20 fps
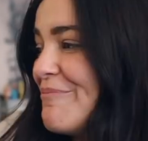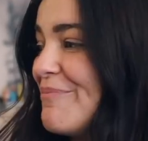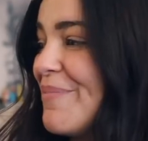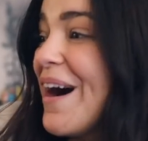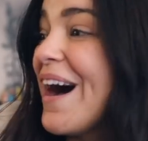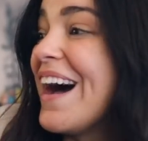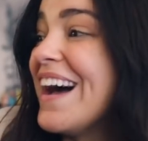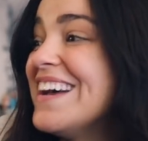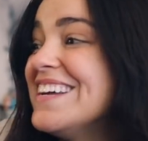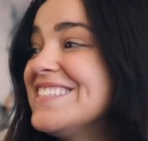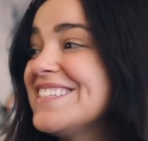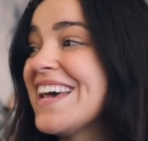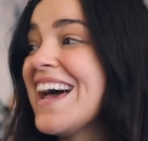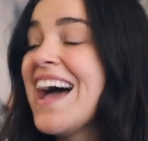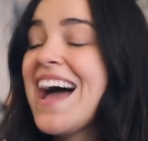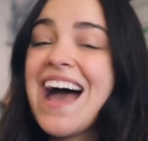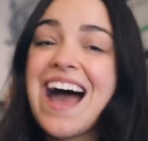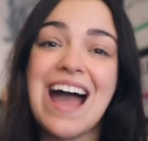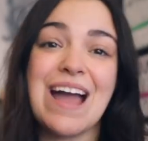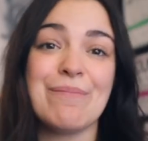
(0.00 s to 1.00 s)
but
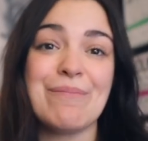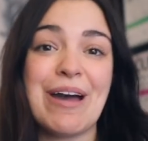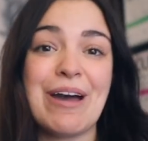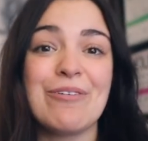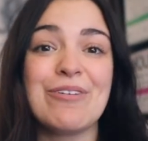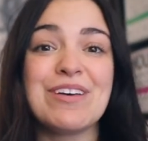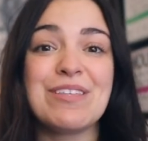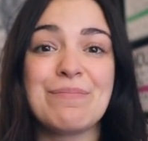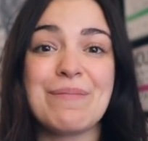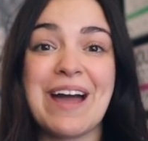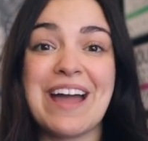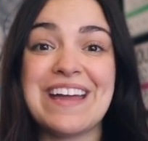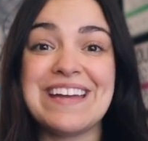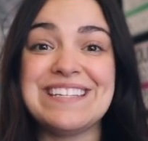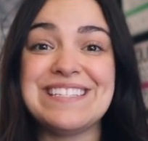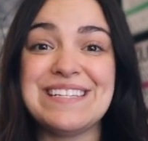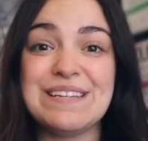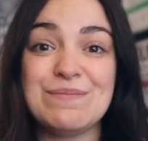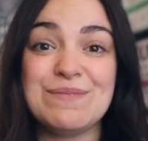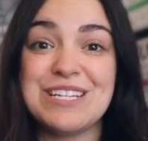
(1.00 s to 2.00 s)
I met with my
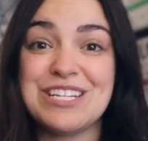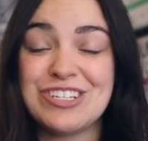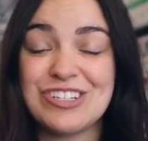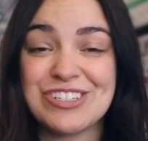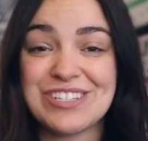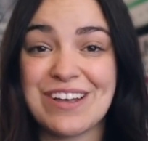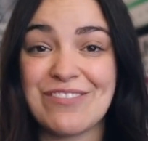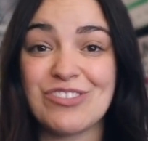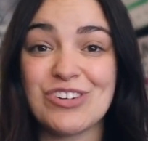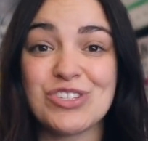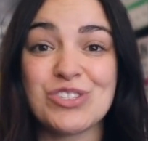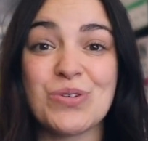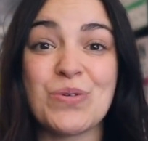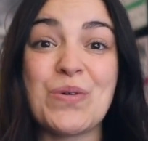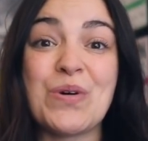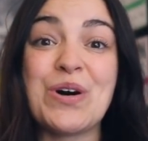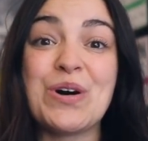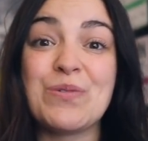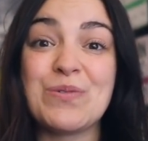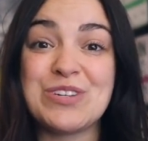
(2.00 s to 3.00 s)
team teachers after
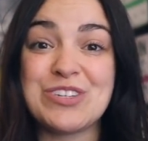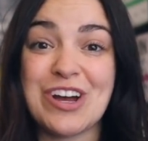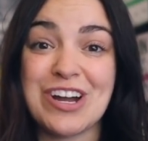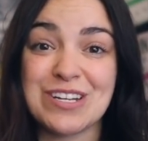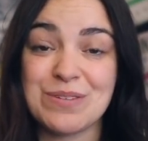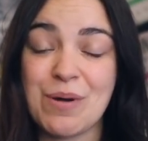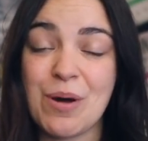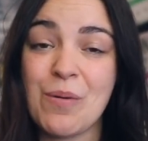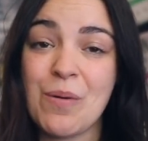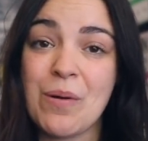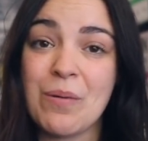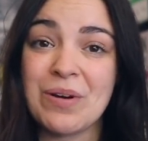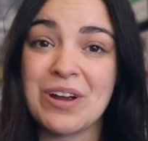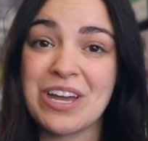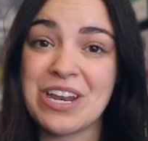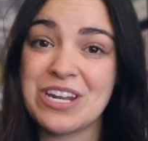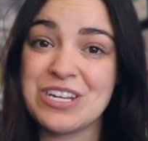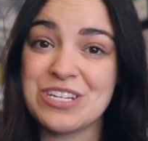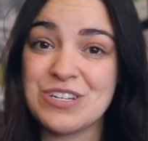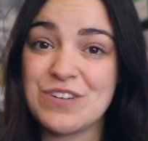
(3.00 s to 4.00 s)
school and we talked about what we're
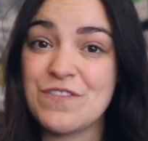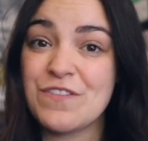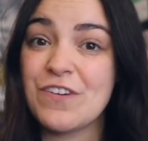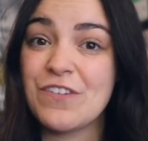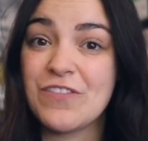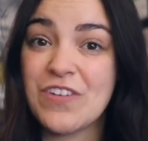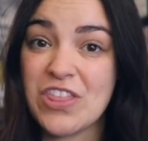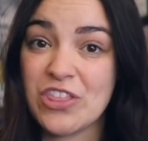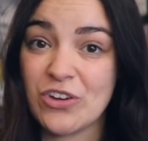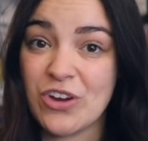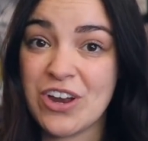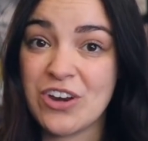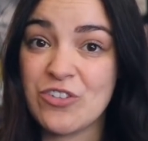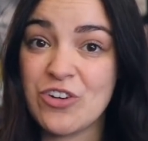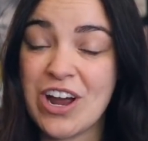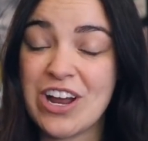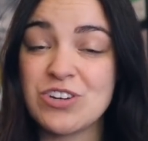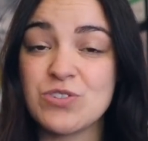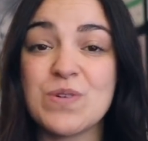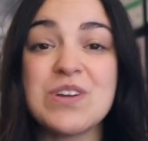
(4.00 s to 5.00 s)
gonna do for fifth grade
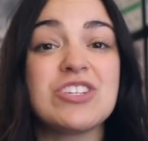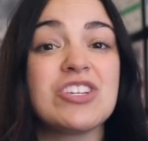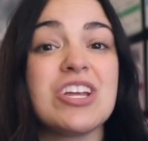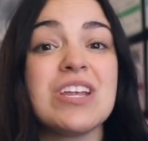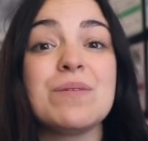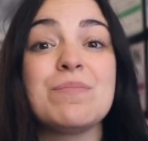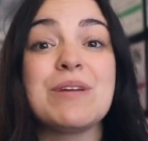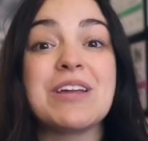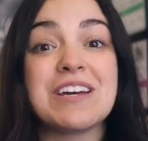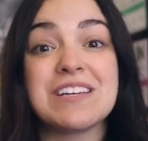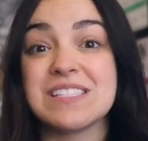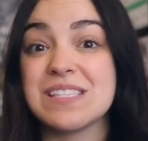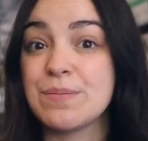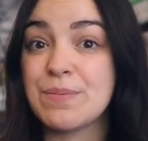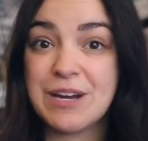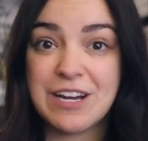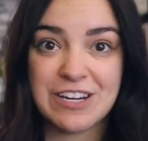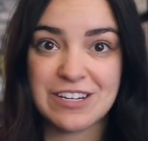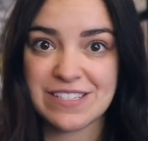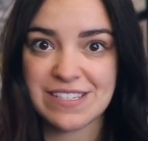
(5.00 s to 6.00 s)
graduation because the
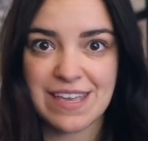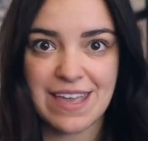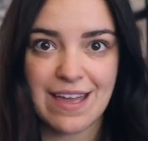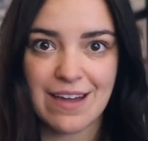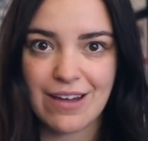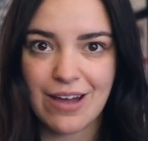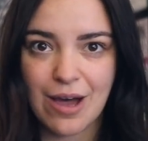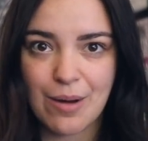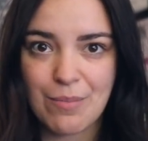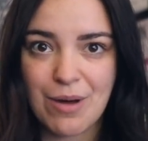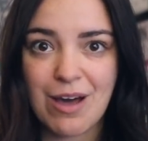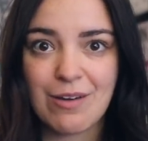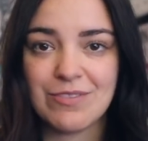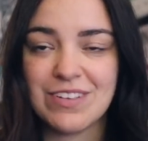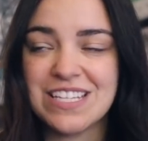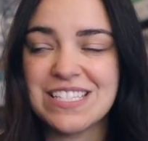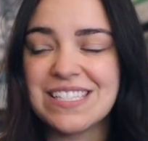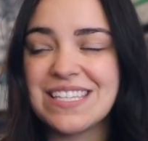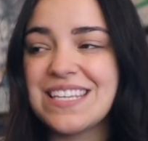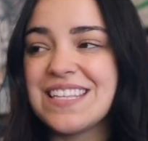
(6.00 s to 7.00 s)
parents can't come
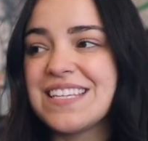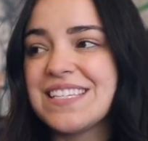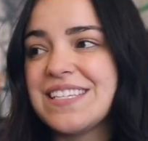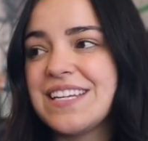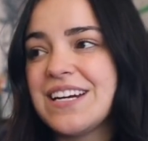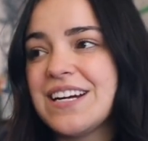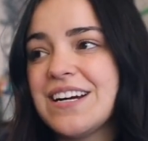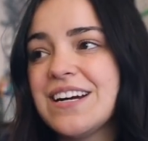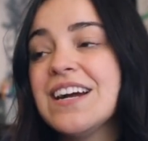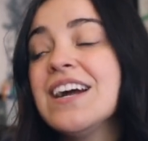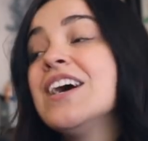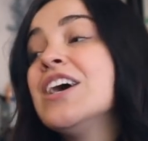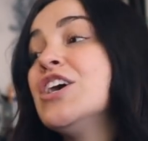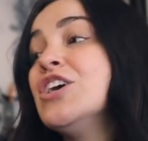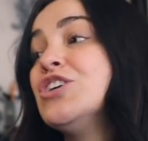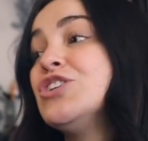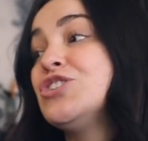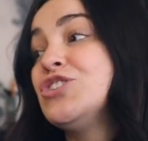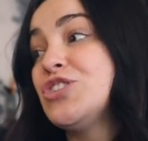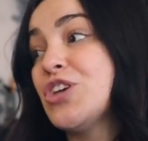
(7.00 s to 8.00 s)
obviously this year.
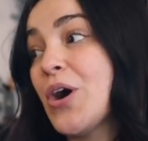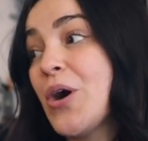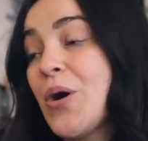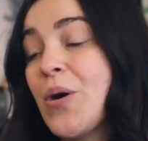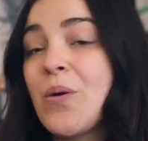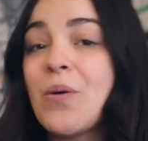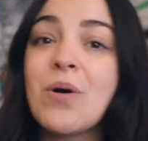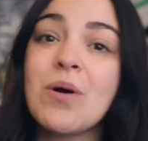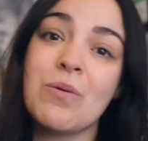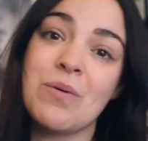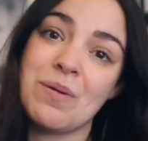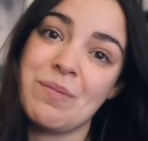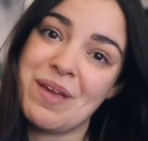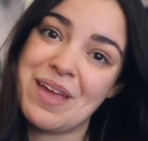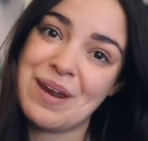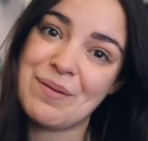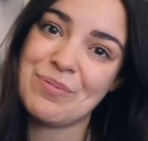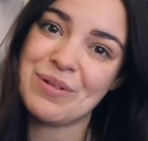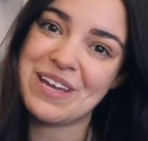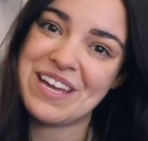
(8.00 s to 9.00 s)
So we
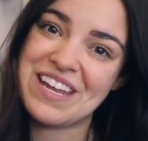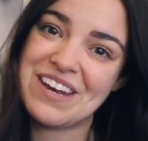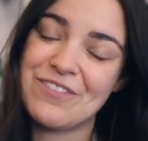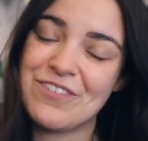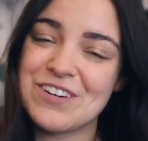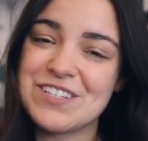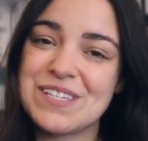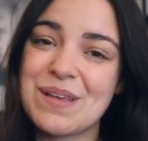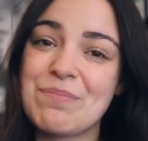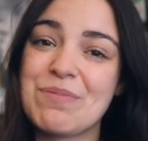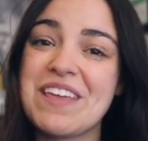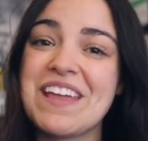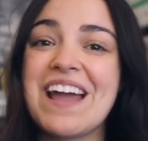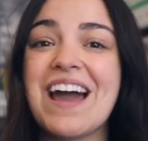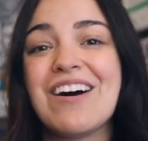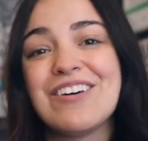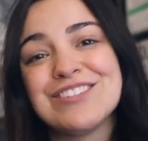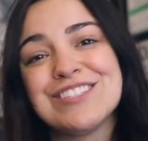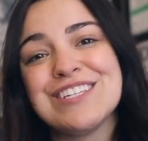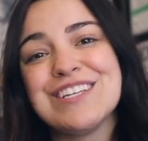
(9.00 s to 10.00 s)
made a plan for something
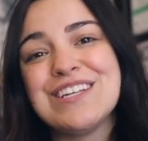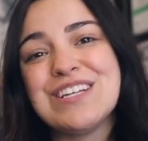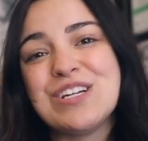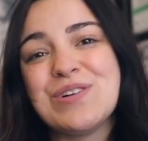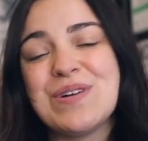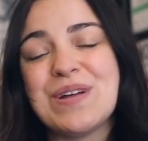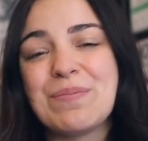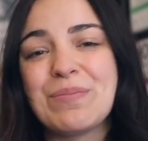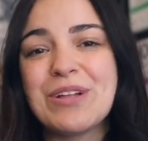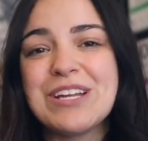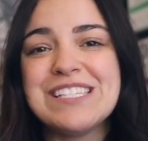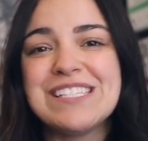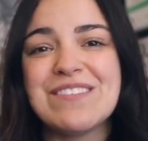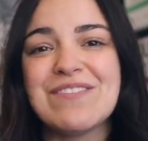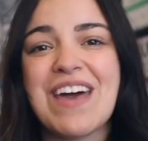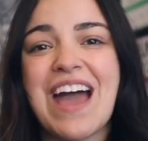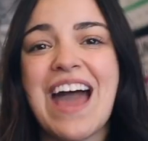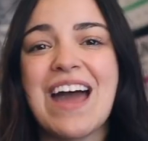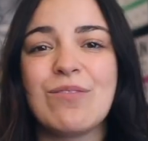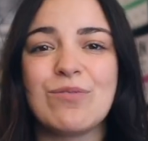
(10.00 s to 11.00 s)
else to do in place
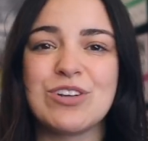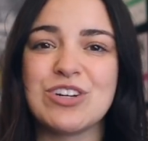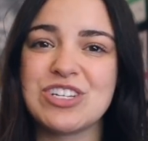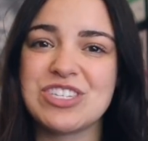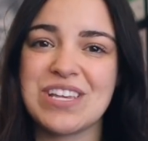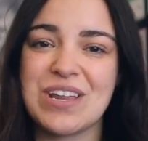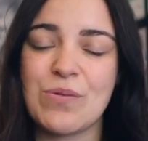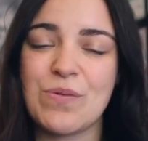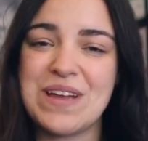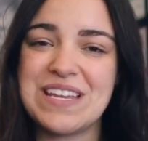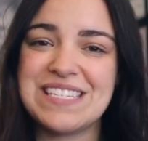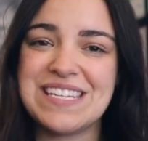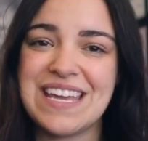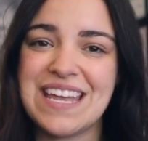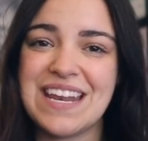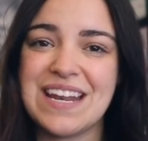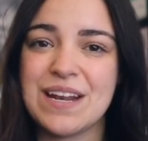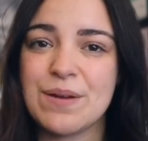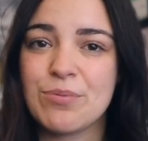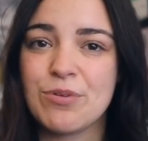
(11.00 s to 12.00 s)
of that and we're just gonna wait to
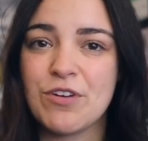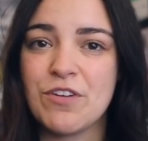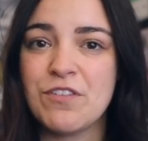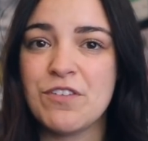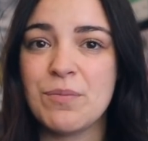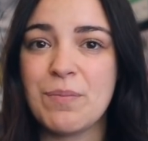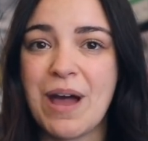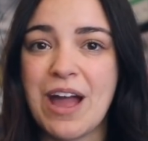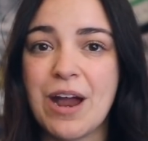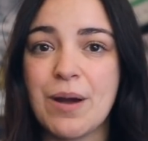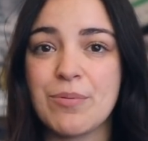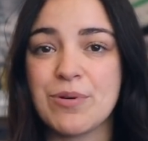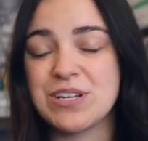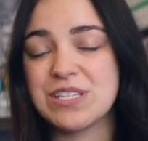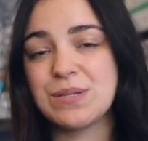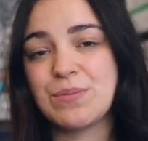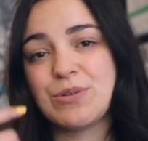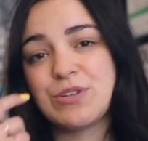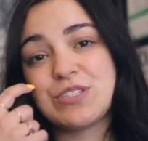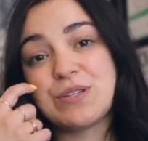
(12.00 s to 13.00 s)
get it approved by our
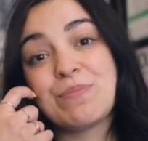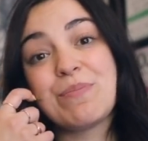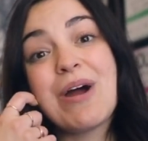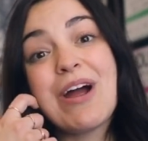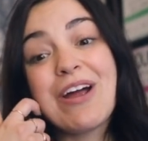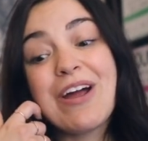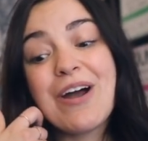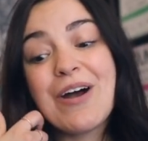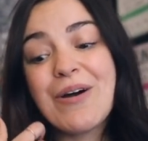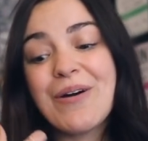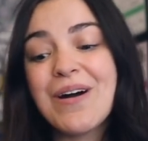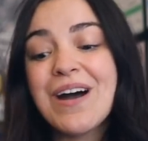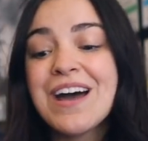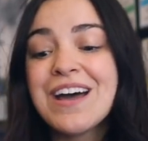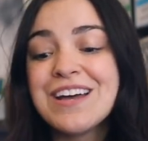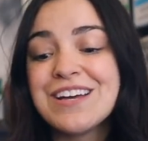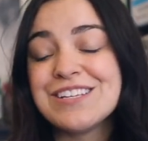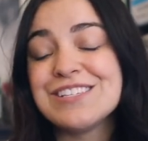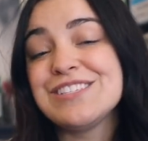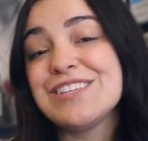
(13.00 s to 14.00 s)
principal tomorrow.
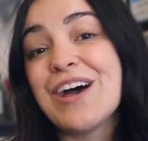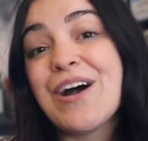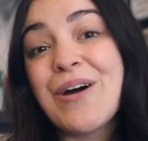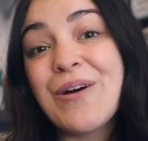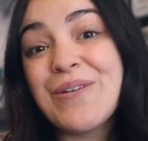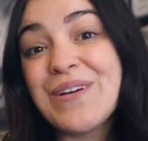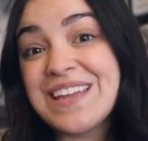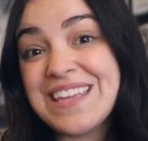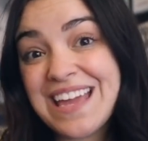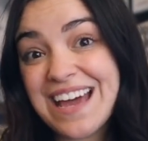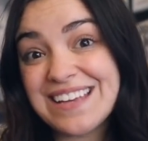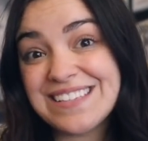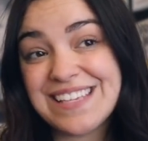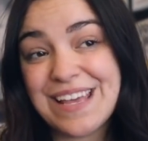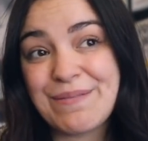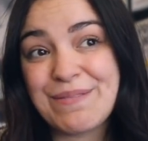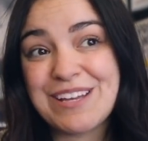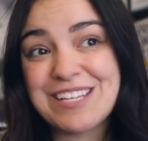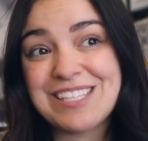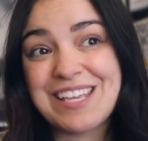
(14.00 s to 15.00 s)
So yes,
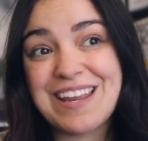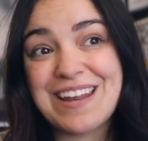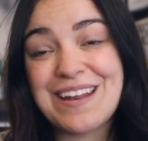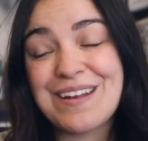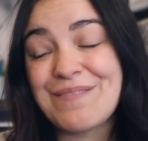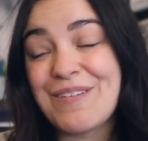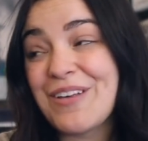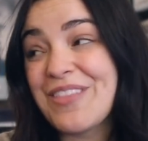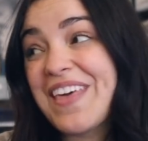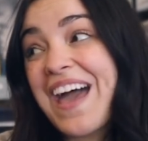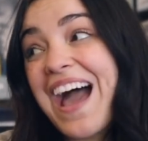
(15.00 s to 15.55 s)
I'm excited about